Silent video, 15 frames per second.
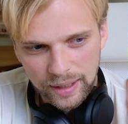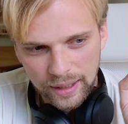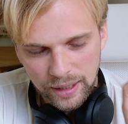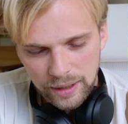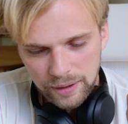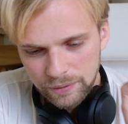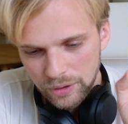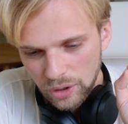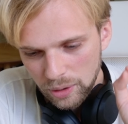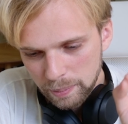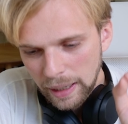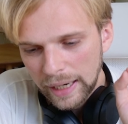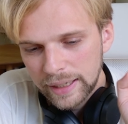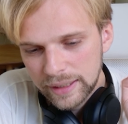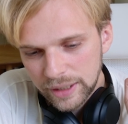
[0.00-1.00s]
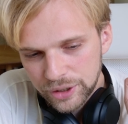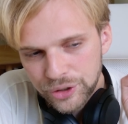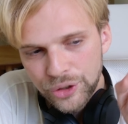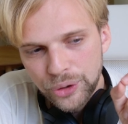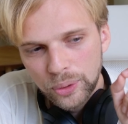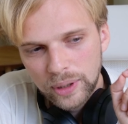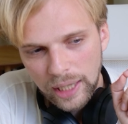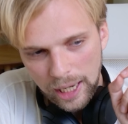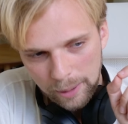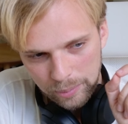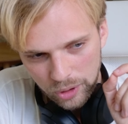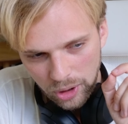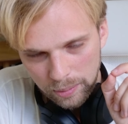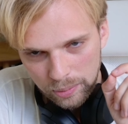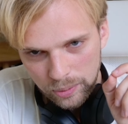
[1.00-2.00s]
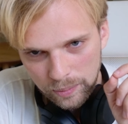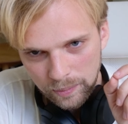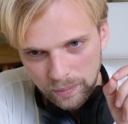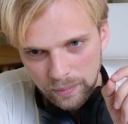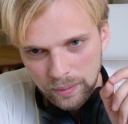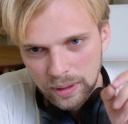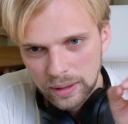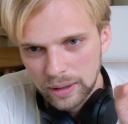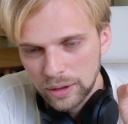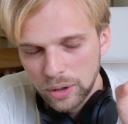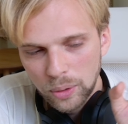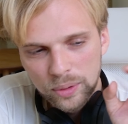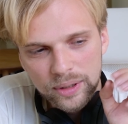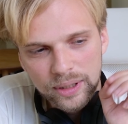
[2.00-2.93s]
If you're buying a new laptop, don't